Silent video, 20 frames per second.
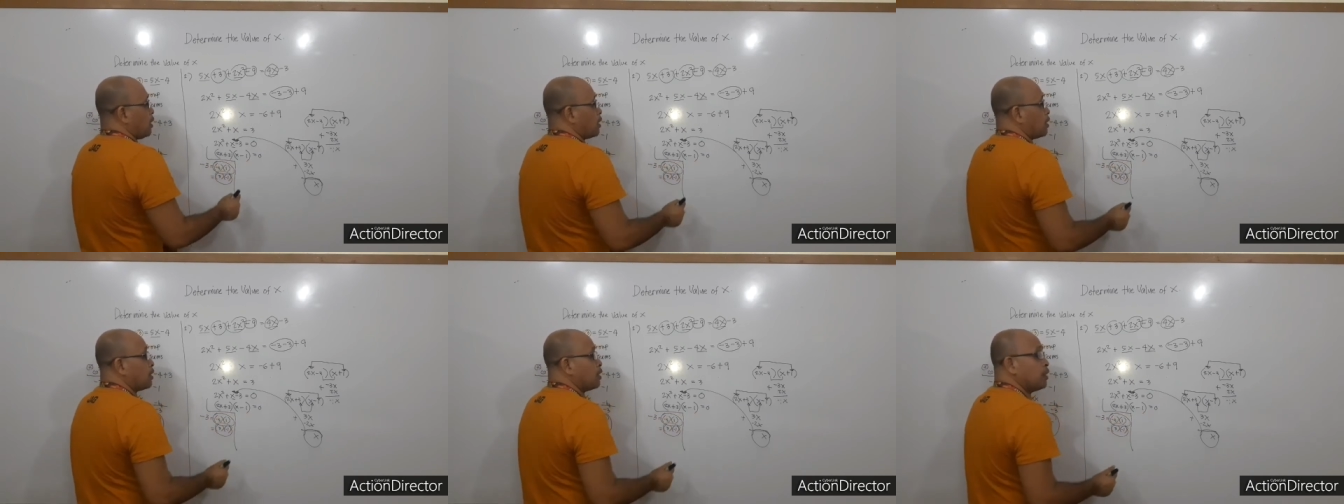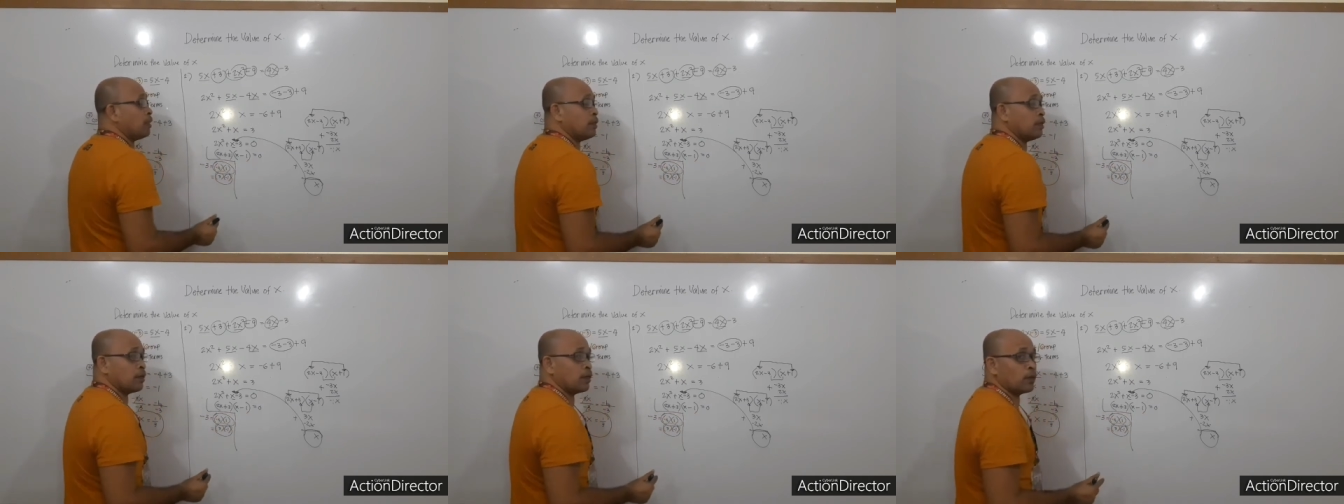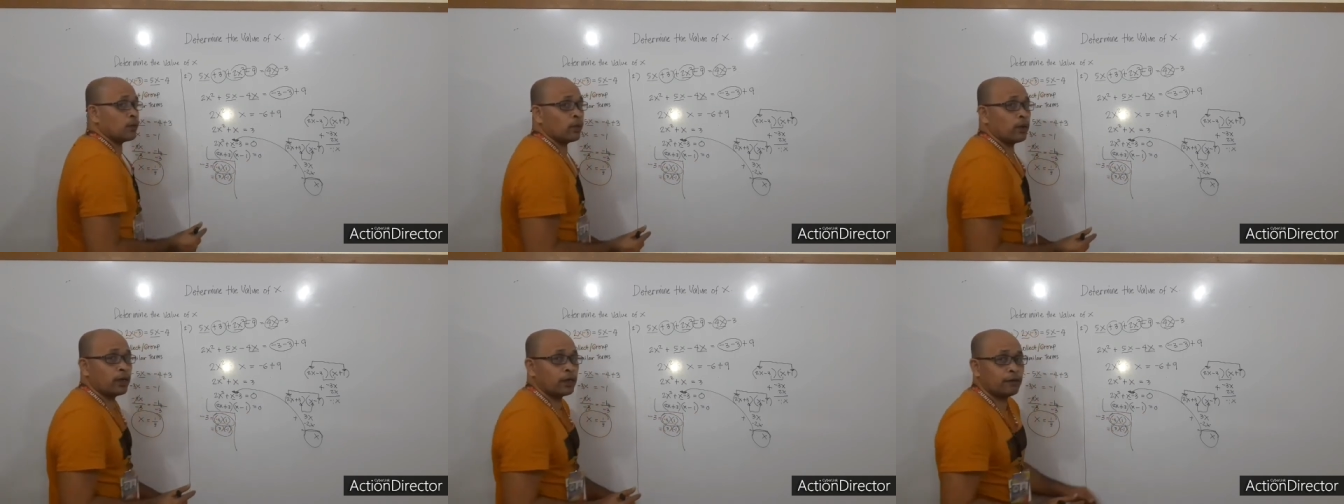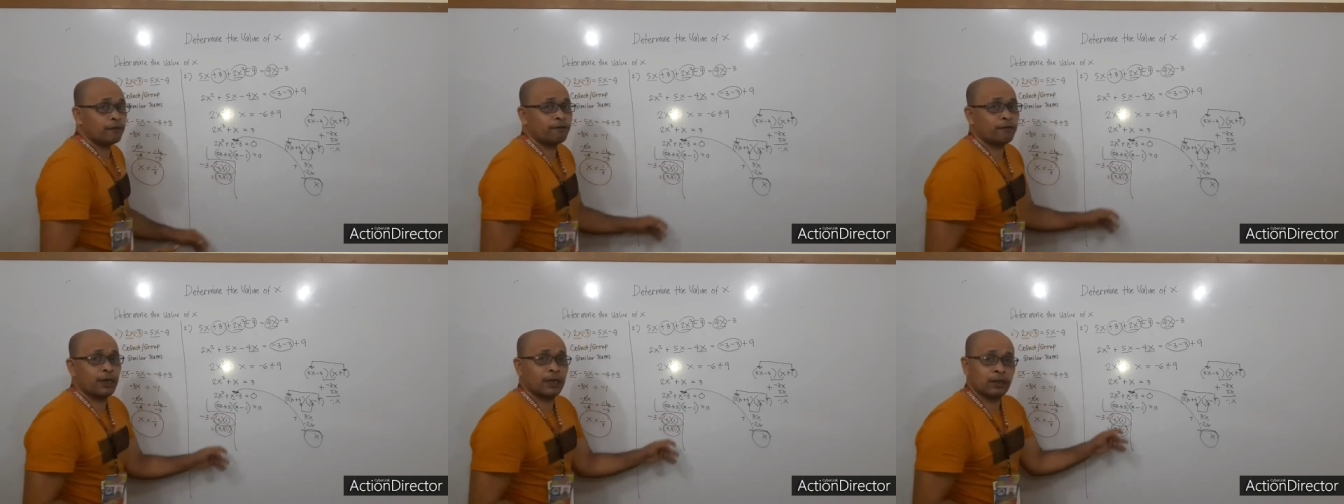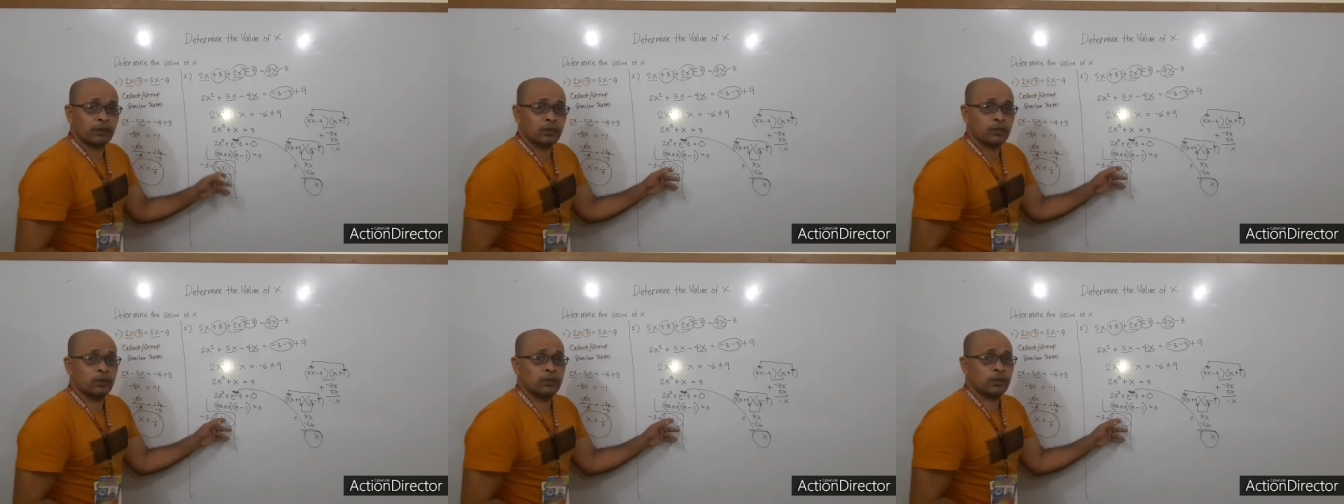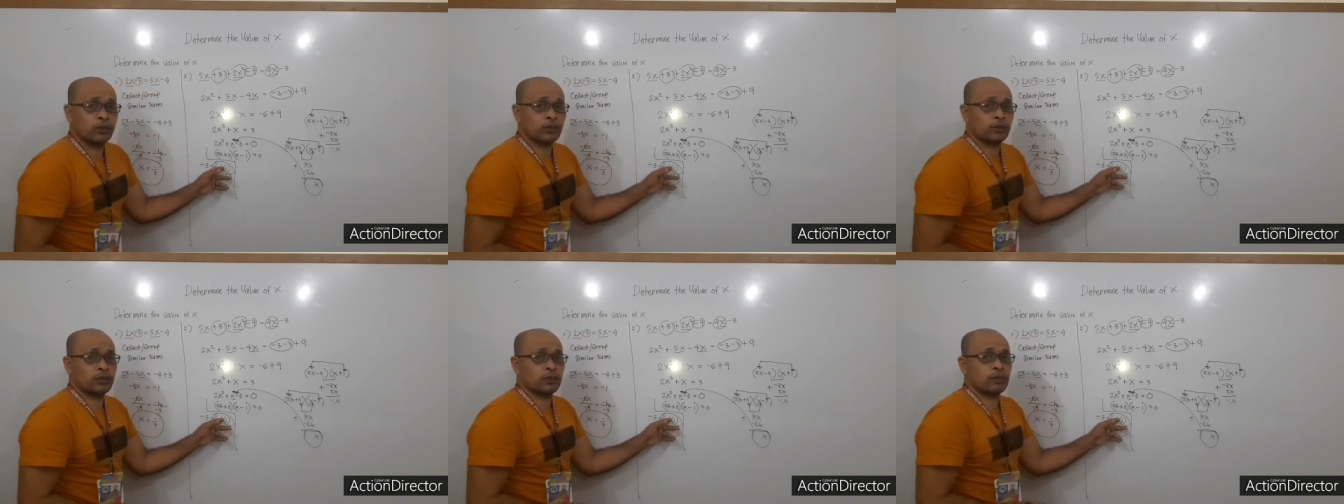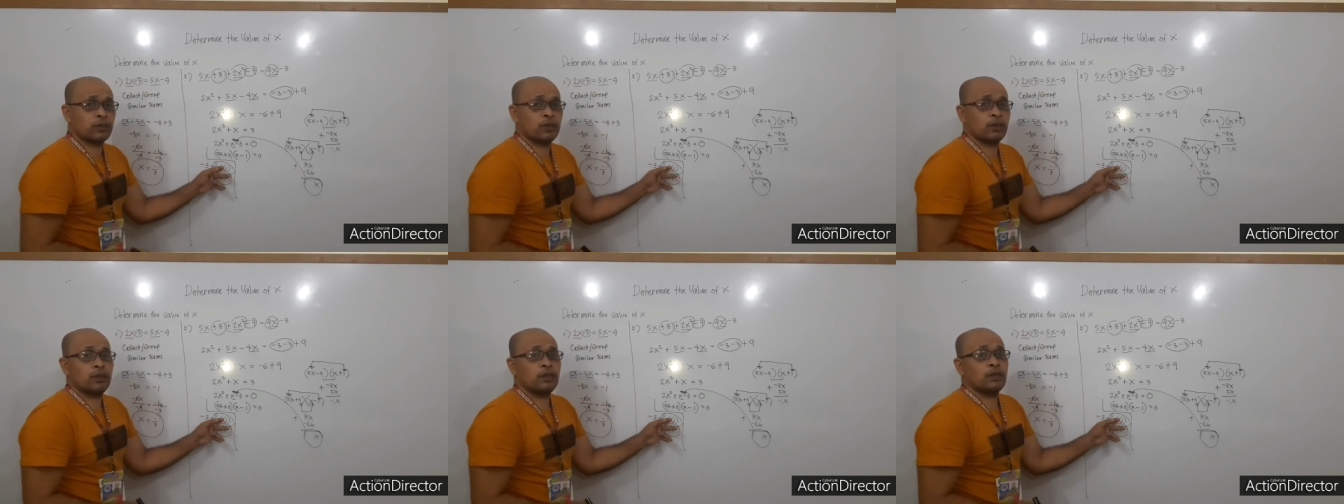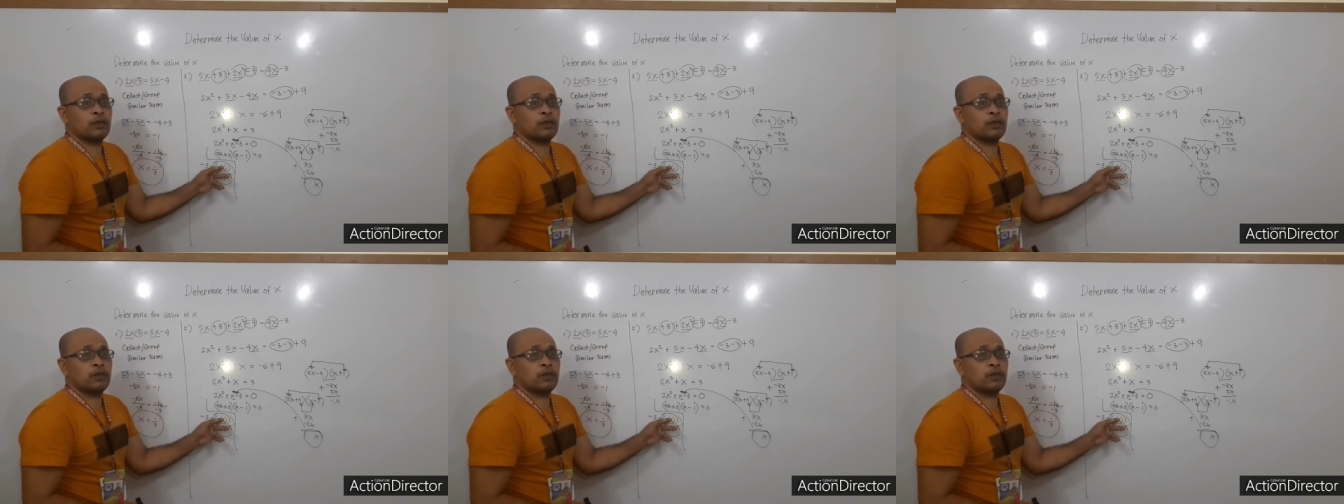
are the required factors